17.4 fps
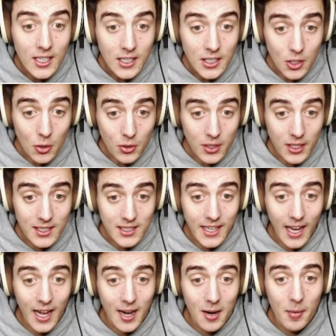You can
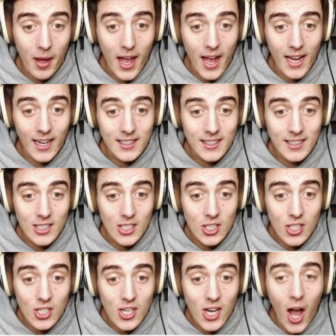get him, and...
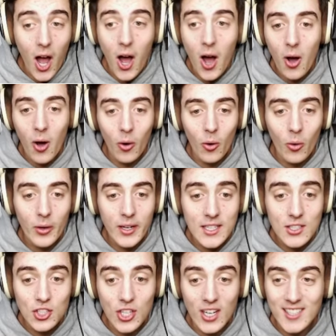No,
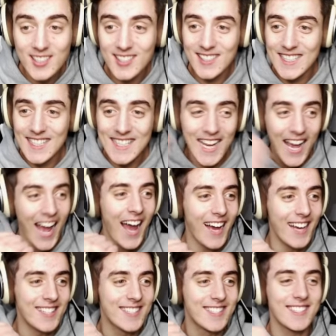he just,
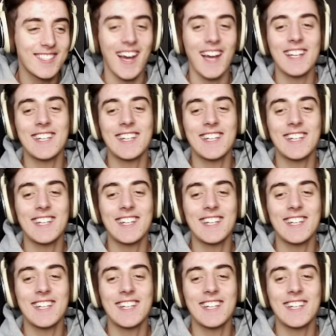yes, I